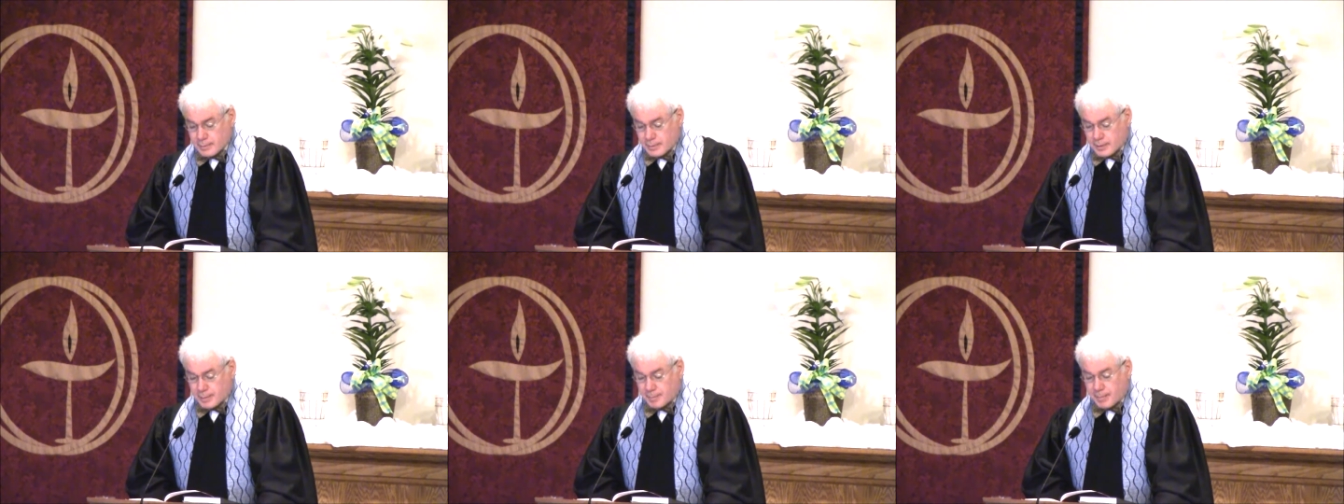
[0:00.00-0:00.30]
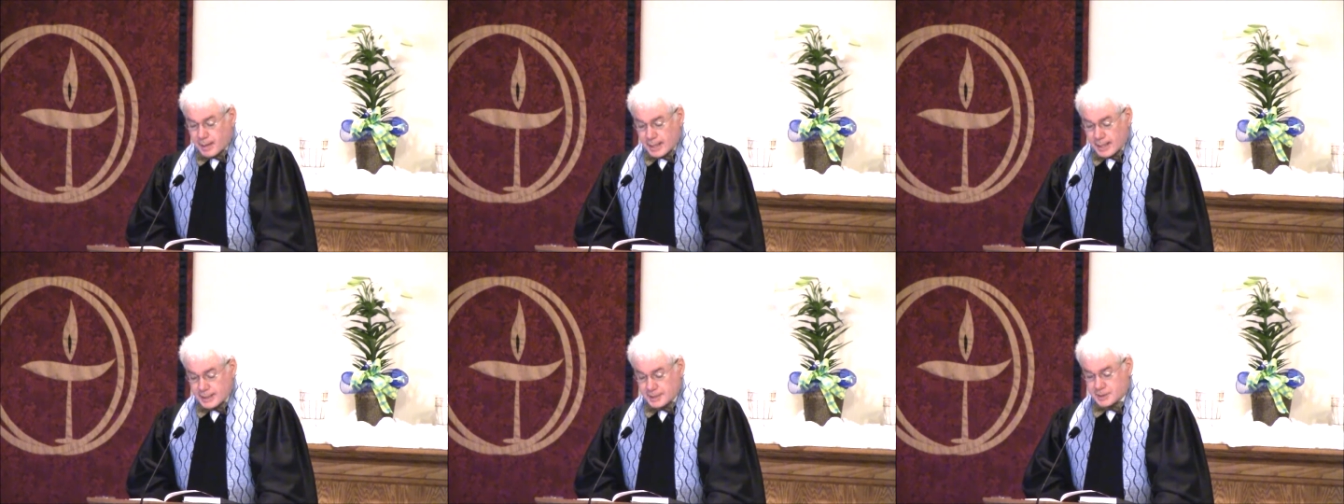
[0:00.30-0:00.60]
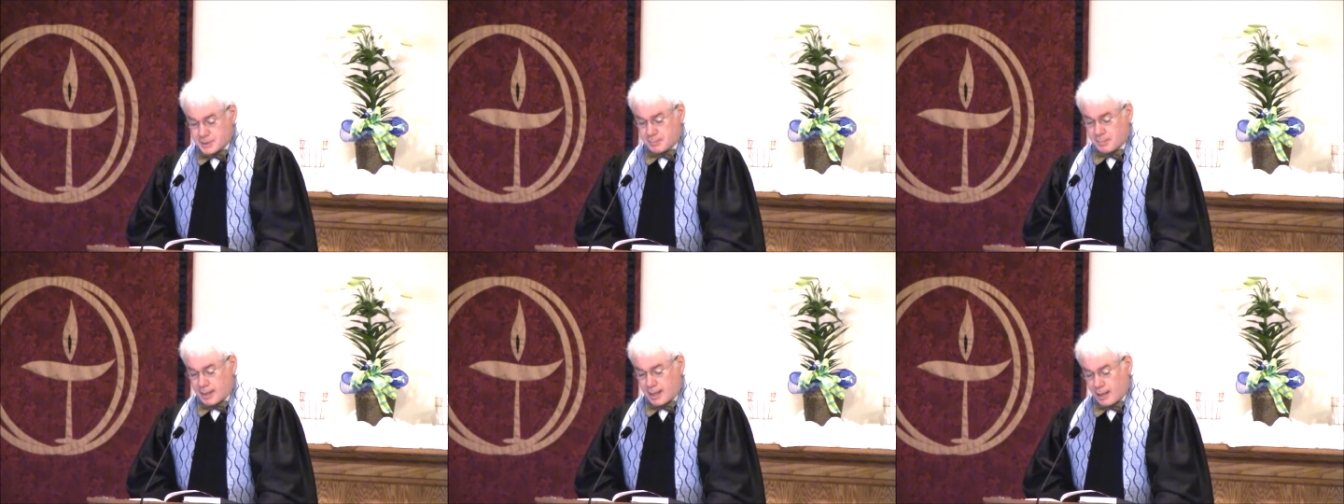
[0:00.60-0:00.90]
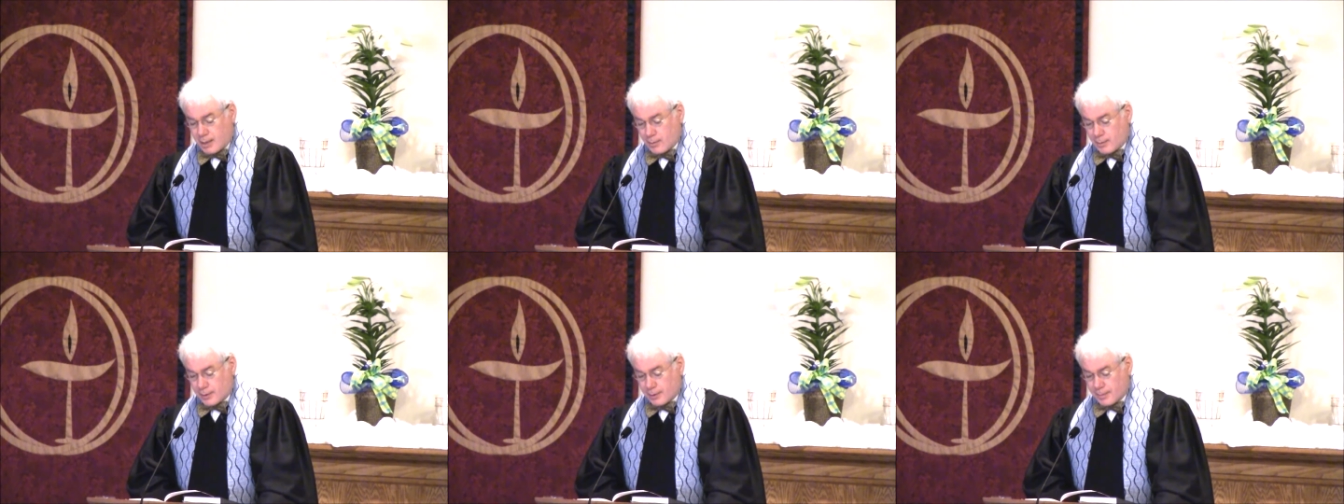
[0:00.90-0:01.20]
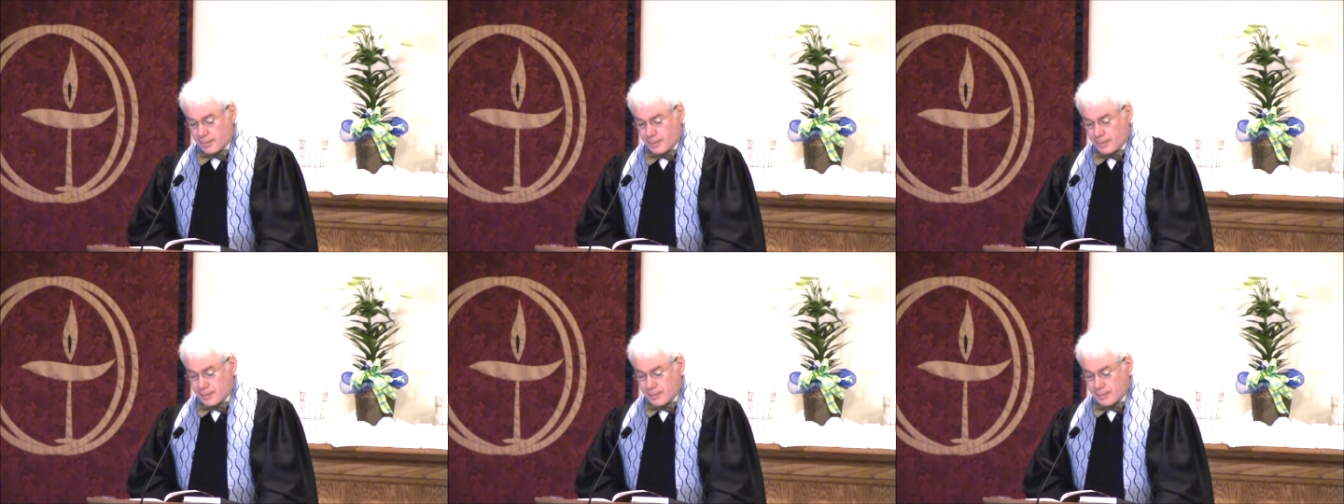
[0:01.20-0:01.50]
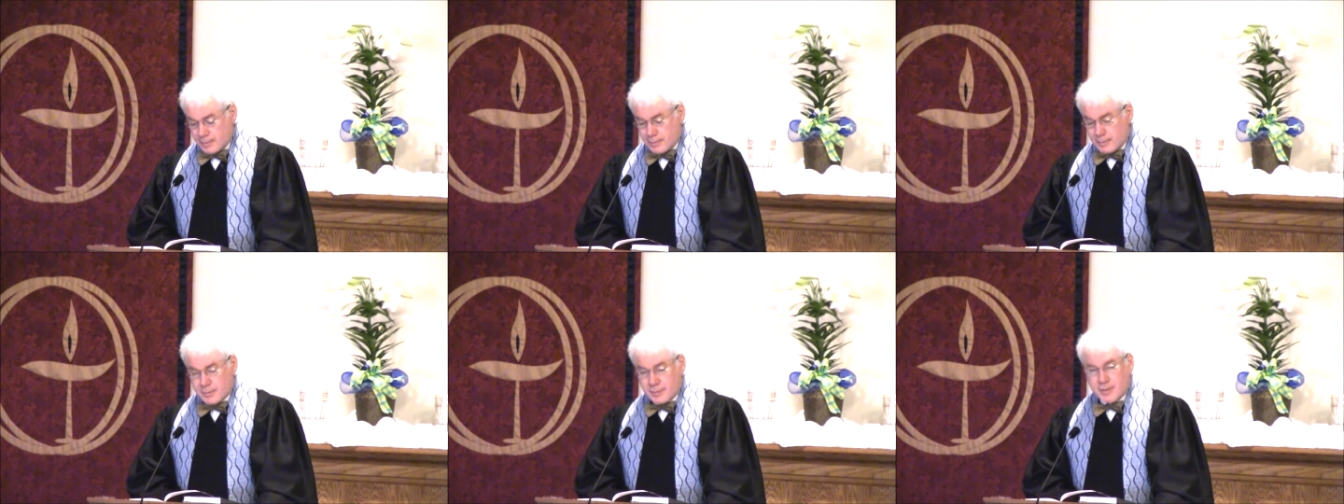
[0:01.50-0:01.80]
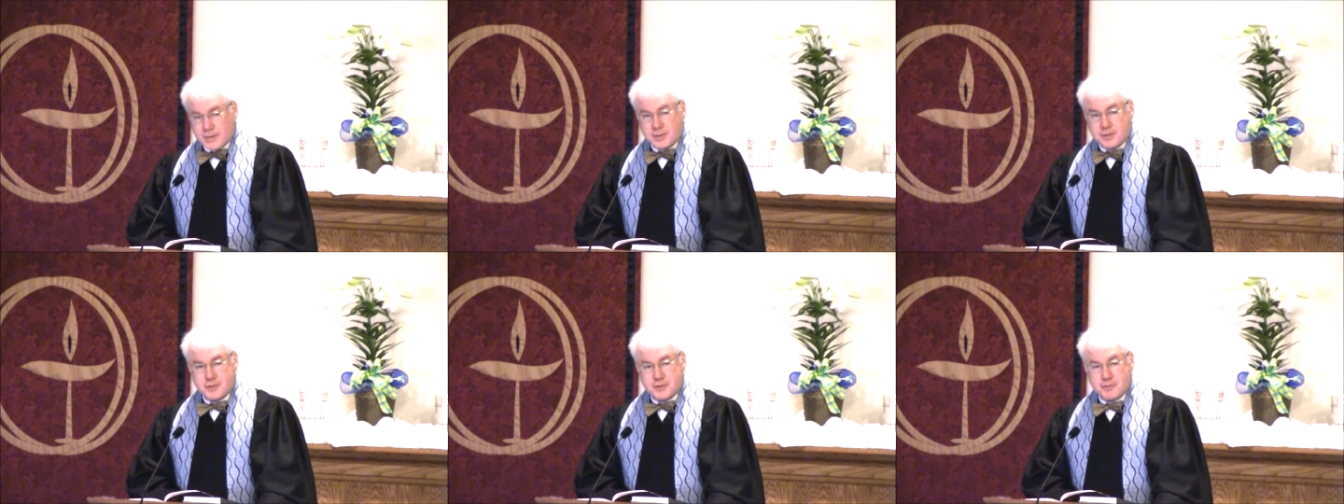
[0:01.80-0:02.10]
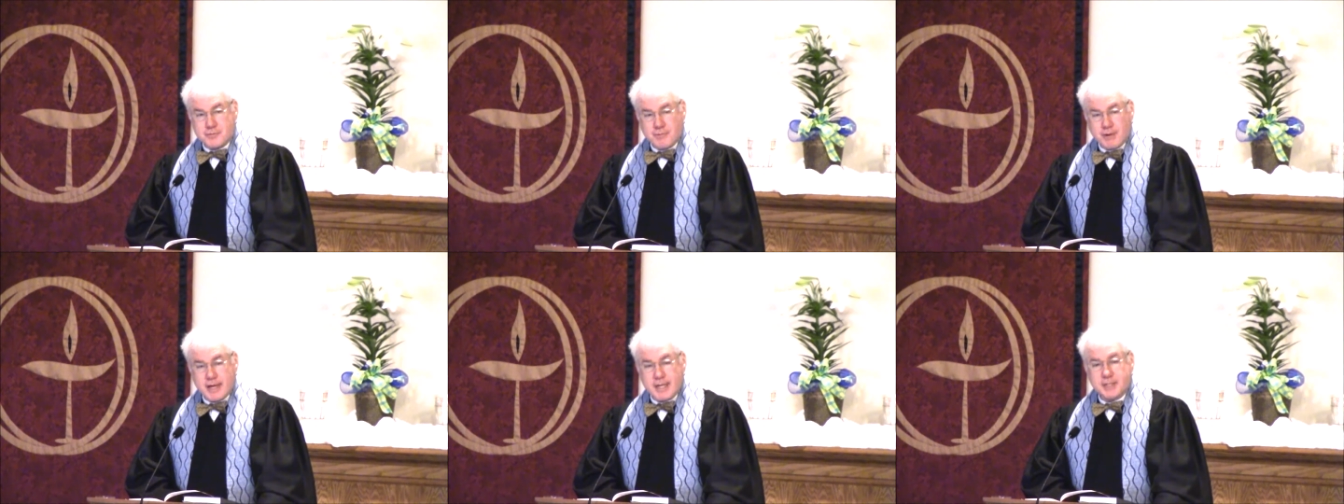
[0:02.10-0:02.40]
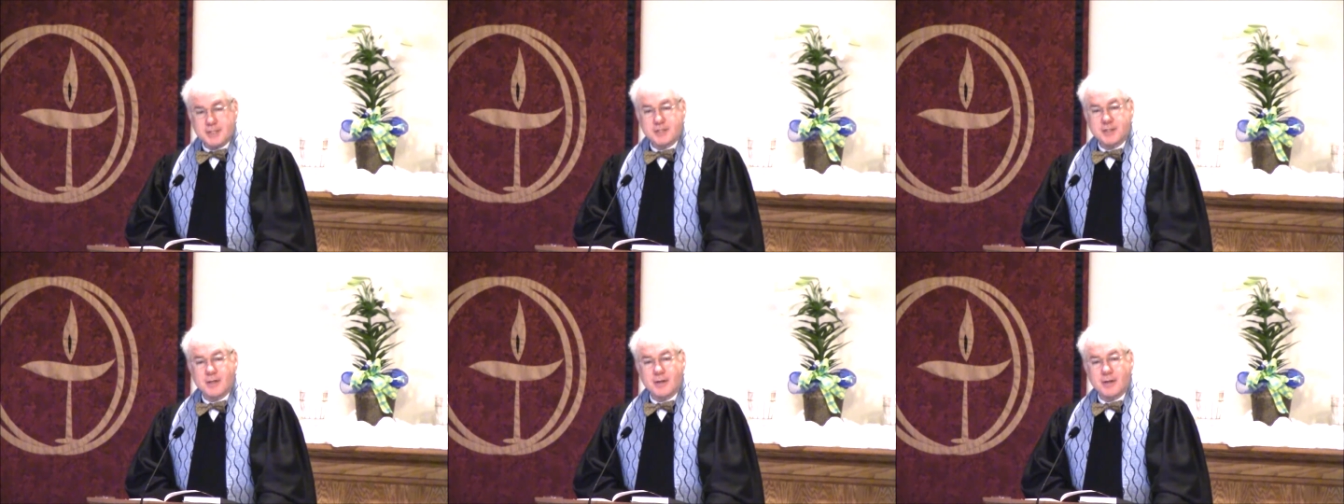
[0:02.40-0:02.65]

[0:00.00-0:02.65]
The mind's power, the strengths